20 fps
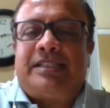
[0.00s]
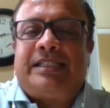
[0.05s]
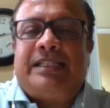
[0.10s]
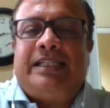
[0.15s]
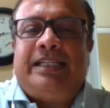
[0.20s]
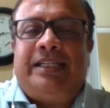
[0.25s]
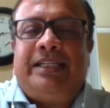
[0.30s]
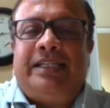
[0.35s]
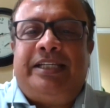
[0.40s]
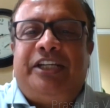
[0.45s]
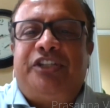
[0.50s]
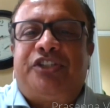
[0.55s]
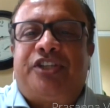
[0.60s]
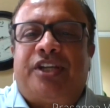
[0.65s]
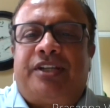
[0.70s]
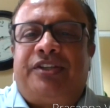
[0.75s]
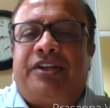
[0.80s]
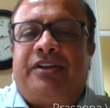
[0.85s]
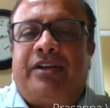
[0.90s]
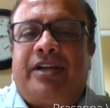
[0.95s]
see each
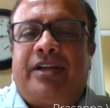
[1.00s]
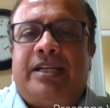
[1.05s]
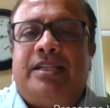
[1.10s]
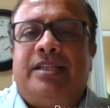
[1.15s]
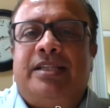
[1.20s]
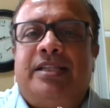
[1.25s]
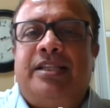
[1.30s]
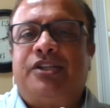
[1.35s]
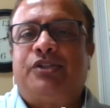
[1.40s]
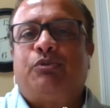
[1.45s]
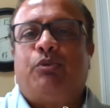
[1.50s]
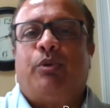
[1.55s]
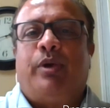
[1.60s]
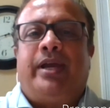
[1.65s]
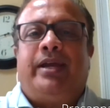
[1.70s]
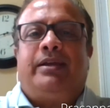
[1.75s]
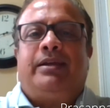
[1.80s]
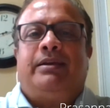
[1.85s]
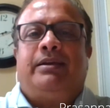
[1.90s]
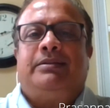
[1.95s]
other in this
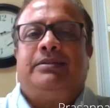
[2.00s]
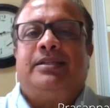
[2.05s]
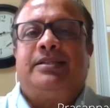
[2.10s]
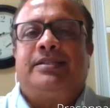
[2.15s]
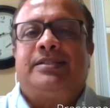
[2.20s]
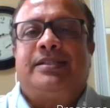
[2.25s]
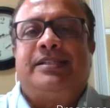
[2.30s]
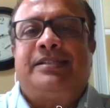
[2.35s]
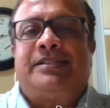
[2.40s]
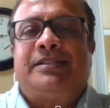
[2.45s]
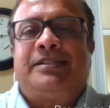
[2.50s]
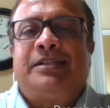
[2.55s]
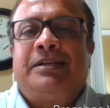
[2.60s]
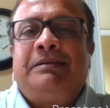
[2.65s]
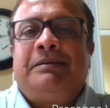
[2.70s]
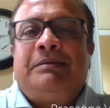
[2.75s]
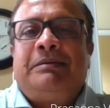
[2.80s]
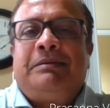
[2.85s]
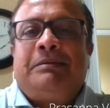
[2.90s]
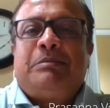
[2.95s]
way. This is
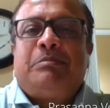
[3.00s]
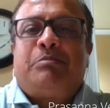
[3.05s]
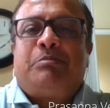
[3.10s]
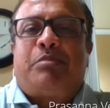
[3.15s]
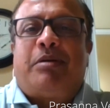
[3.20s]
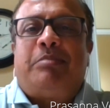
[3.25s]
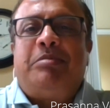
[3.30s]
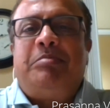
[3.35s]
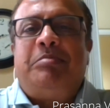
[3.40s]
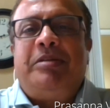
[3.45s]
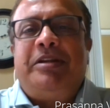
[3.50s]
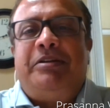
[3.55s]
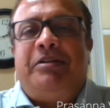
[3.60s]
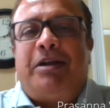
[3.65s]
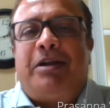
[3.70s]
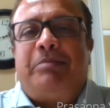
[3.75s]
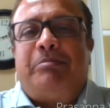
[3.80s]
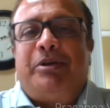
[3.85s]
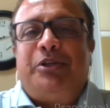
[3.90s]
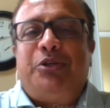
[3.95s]
probably
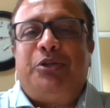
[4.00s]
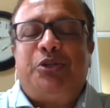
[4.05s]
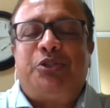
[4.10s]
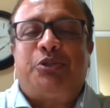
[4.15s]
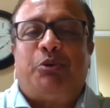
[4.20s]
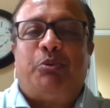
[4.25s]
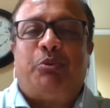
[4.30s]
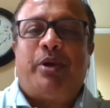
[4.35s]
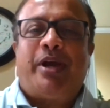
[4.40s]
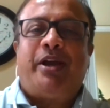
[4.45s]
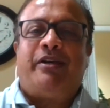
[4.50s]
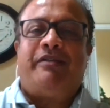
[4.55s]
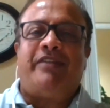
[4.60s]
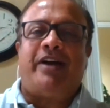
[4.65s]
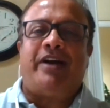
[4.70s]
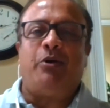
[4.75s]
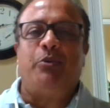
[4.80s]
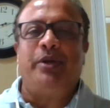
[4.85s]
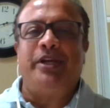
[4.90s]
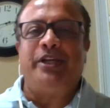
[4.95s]
not my usual way of
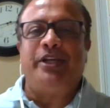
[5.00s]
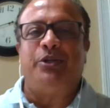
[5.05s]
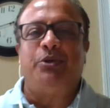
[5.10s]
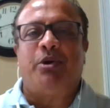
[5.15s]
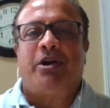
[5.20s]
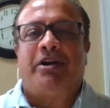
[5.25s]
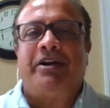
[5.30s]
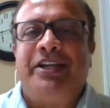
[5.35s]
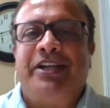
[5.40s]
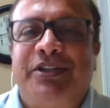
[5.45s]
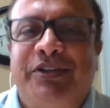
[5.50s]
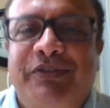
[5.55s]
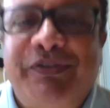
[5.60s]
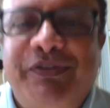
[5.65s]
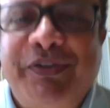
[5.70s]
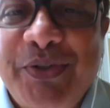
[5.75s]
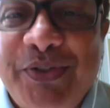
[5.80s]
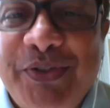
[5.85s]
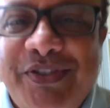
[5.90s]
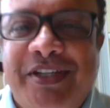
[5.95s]
how we do our
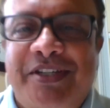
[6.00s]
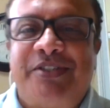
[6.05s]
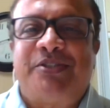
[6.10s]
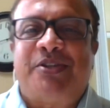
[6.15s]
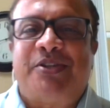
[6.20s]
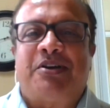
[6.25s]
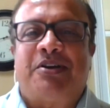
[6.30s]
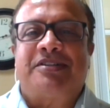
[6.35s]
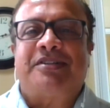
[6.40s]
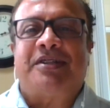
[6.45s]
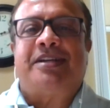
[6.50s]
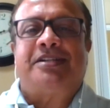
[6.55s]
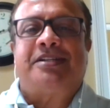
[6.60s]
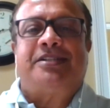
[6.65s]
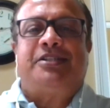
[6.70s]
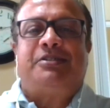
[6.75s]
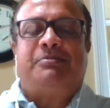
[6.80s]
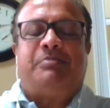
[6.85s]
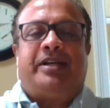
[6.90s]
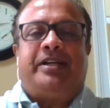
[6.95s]
interviews and talk
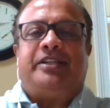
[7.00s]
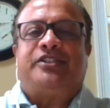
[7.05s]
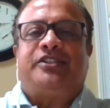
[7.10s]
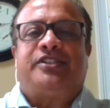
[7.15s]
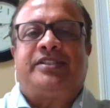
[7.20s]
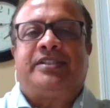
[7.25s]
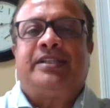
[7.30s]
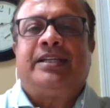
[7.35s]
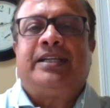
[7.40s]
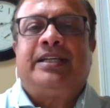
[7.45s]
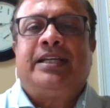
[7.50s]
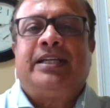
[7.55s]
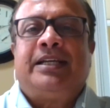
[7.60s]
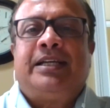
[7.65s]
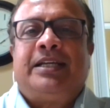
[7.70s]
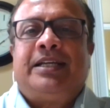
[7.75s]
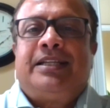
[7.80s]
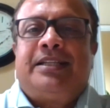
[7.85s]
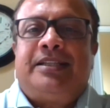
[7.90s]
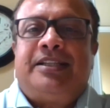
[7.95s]
sessions, but
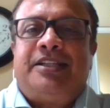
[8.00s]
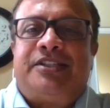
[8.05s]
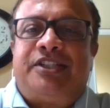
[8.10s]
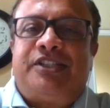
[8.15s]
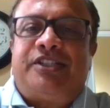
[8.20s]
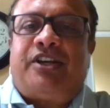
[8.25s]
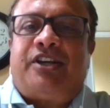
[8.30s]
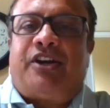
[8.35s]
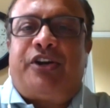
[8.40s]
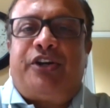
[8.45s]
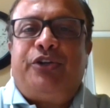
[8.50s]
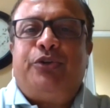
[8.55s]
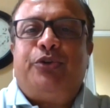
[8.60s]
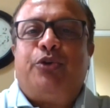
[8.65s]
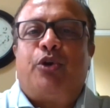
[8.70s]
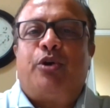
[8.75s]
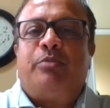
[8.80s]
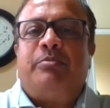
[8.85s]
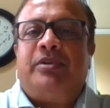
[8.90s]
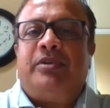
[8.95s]
this is our new
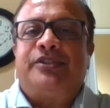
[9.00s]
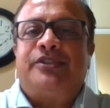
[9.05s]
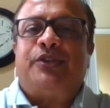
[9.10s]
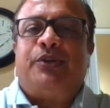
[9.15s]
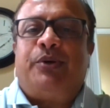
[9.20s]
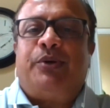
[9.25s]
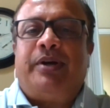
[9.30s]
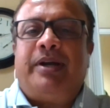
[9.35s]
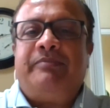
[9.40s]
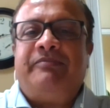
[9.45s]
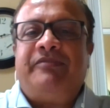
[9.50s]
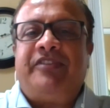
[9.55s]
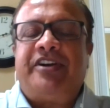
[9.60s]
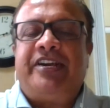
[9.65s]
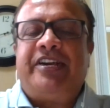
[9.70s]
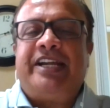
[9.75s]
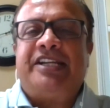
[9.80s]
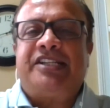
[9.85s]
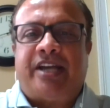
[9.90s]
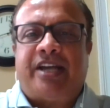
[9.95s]
normal. So I'm
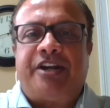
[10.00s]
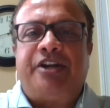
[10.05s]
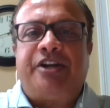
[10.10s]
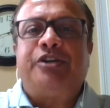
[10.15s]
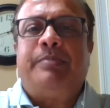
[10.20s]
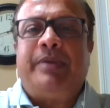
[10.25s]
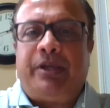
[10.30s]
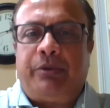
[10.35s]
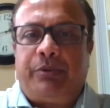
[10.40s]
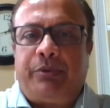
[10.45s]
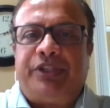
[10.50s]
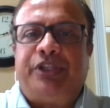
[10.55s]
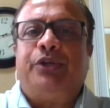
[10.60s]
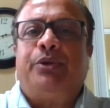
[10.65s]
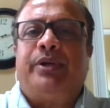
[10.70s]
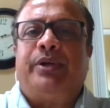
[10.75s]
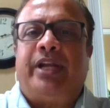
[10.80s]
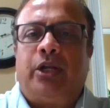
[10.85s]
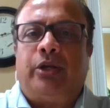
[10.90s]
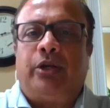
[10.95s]
very excited to be with
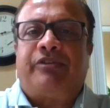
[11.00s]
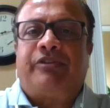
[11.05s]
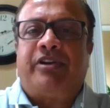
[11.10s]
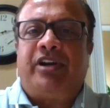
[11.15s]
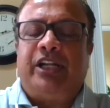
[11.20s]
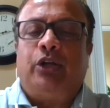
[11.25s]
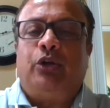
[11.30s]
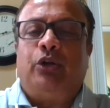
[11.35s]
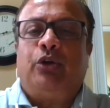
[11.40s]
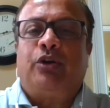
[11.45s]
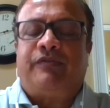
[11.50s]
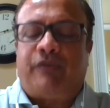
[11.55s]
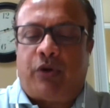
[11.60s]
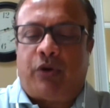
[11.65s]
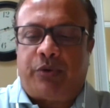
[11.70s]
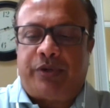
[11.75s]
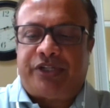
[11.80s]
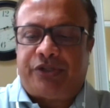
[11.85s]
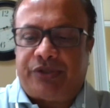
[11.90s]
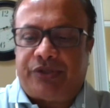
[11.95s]
you, and I really look
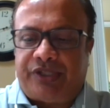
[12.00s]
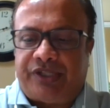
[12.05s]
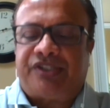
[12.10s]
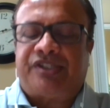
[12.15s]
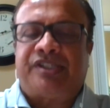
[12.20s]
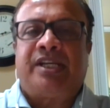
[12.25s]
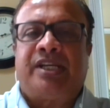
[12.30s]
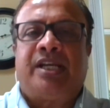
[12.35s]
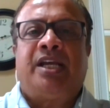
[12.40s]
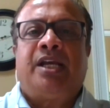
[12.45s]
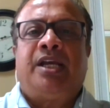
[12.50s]
forward to this